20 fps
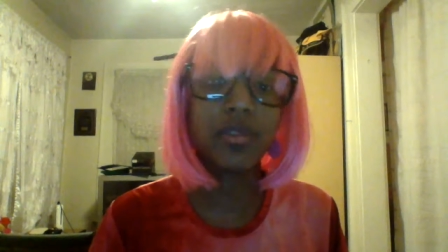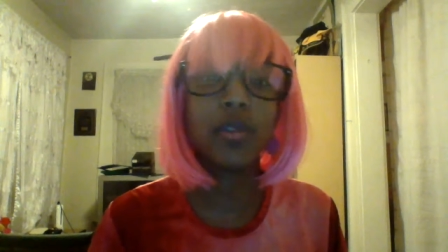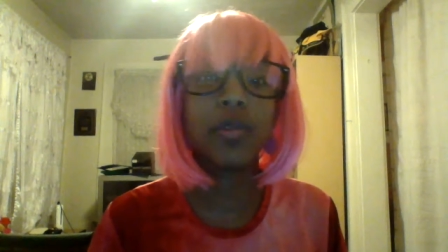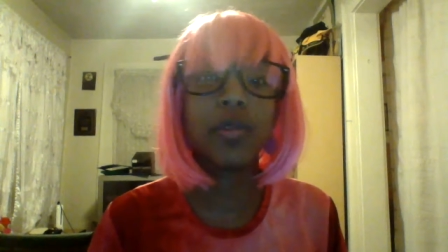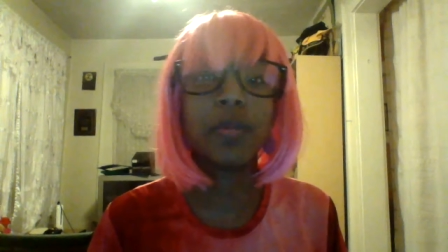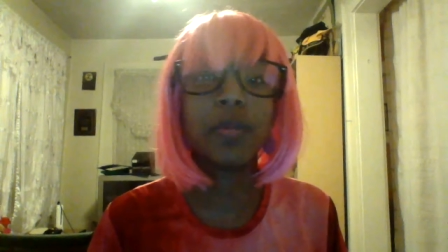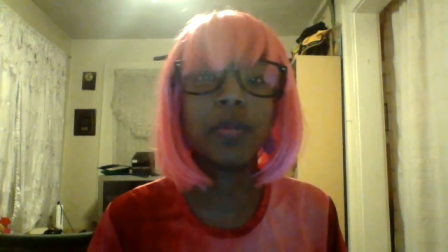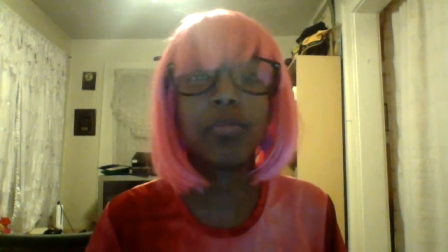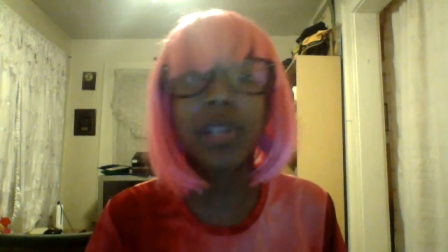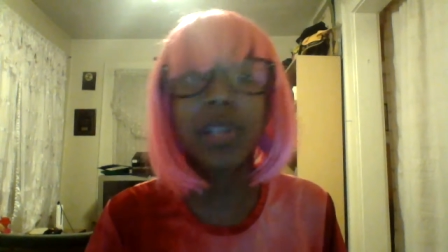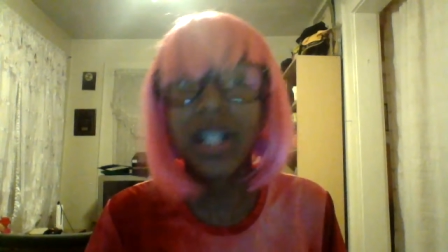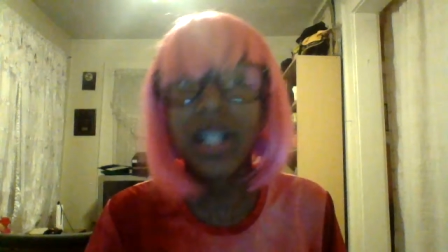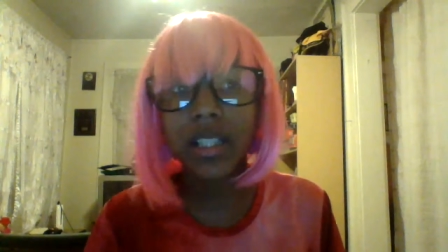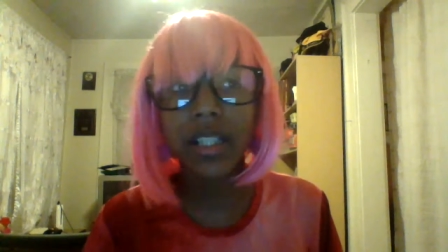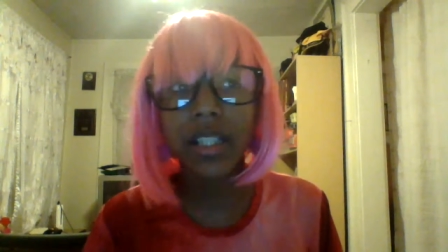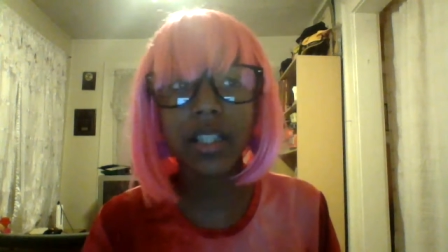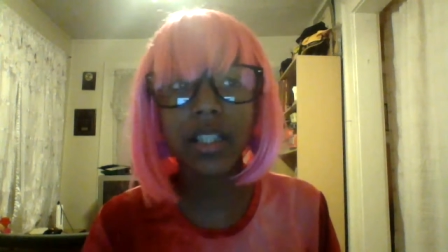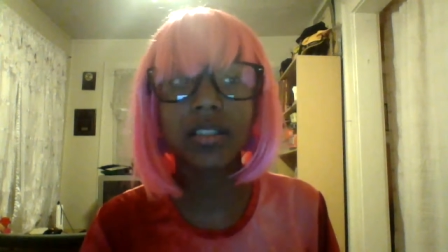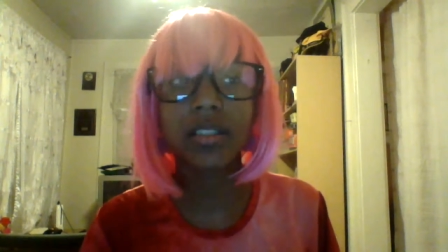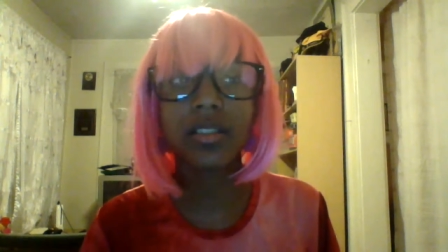no
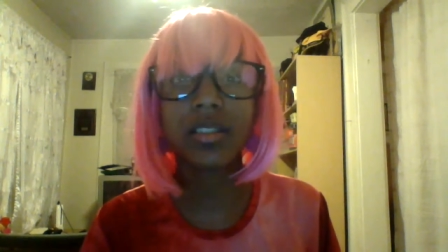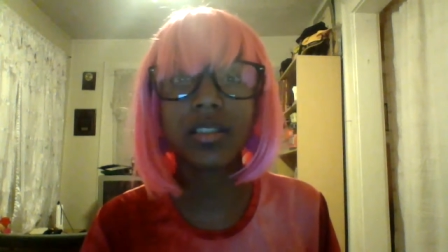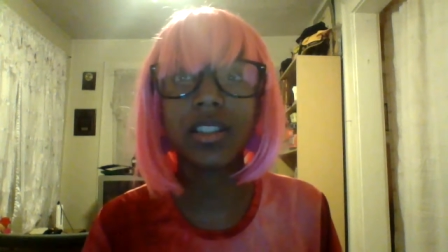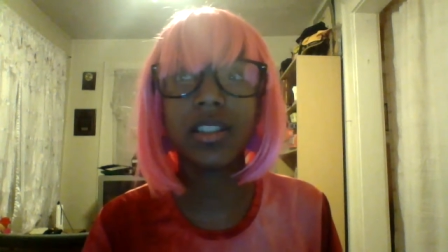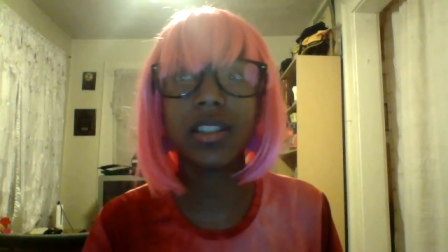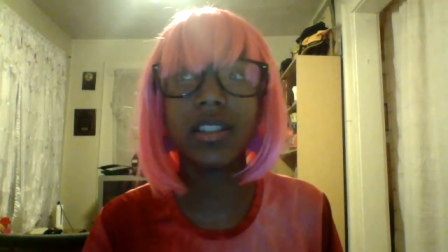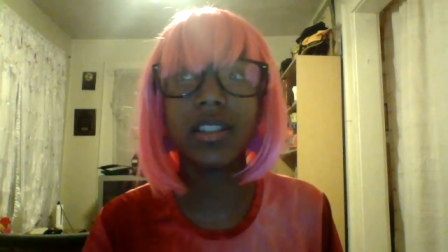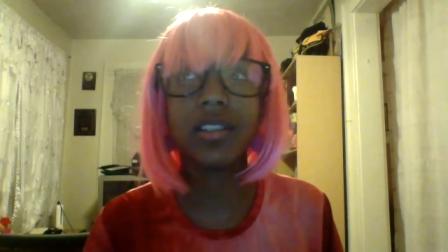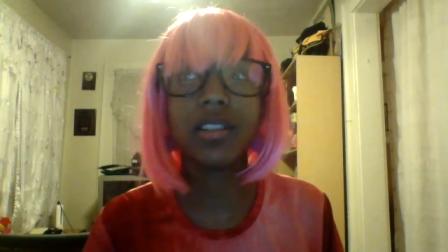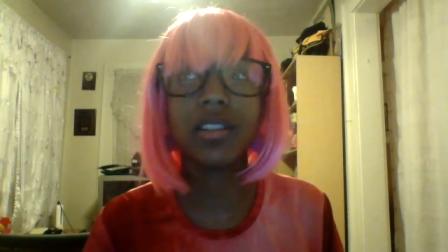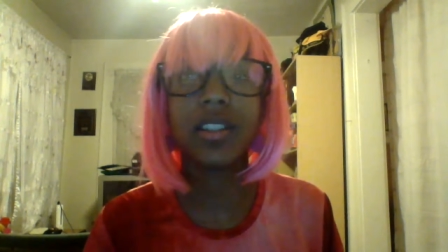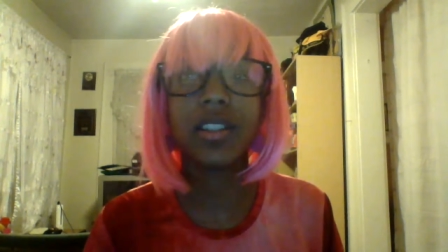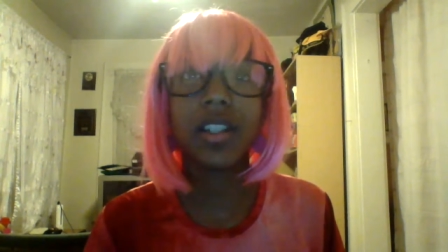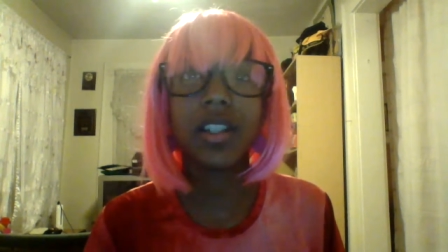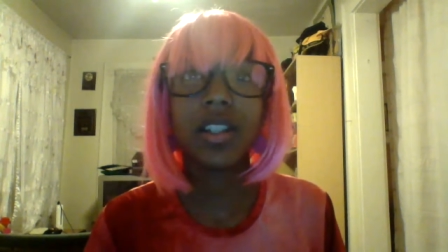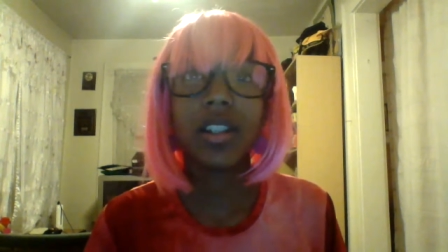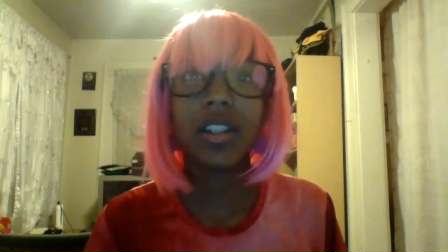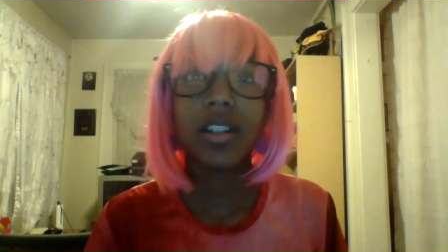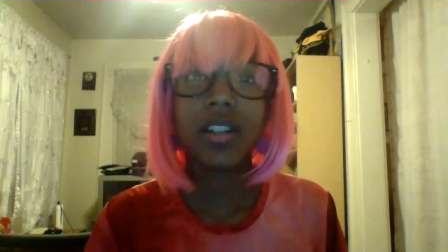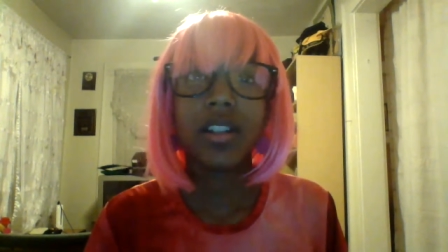bug hunting,
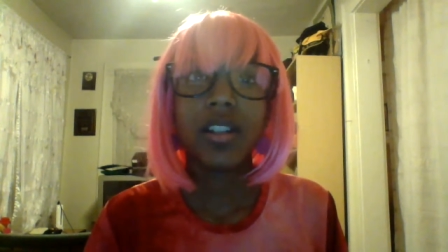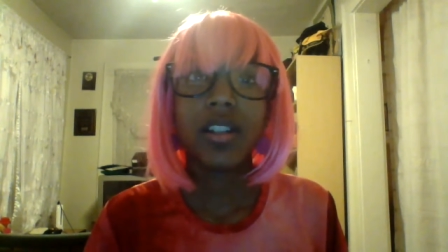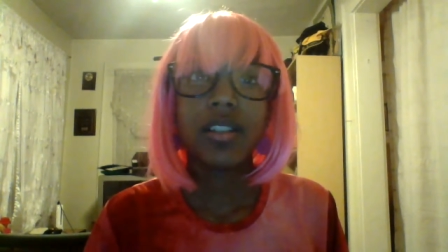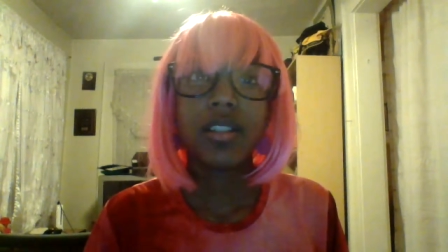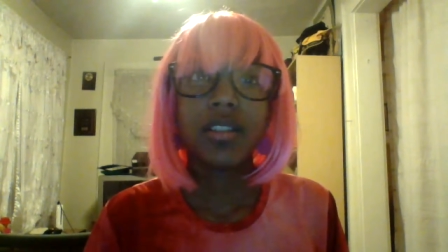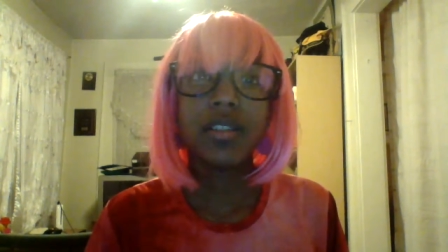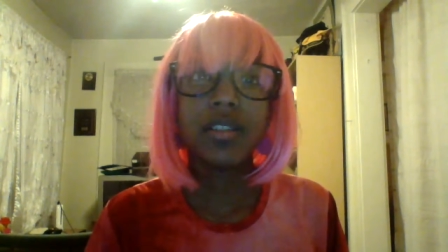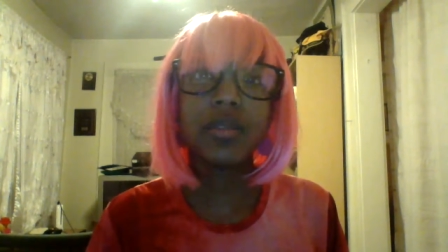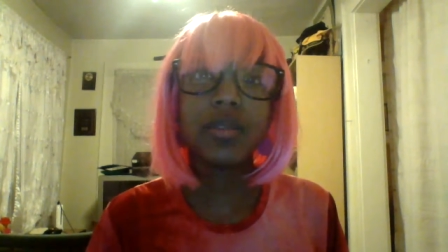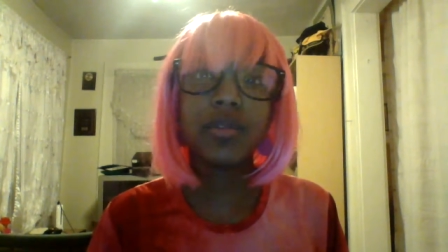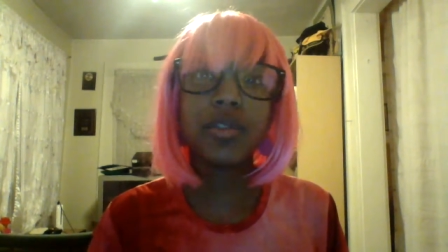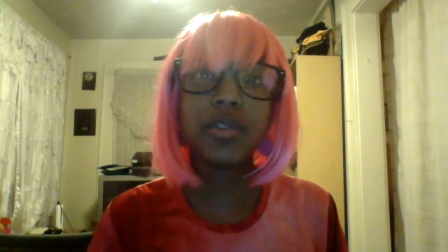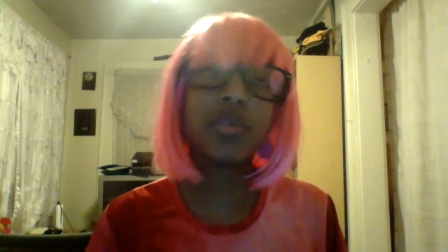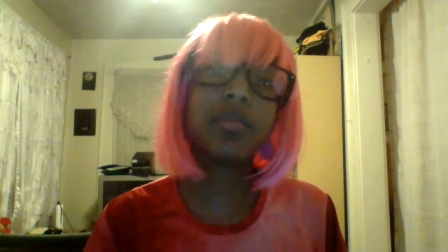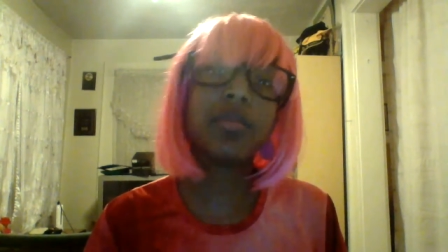you know, no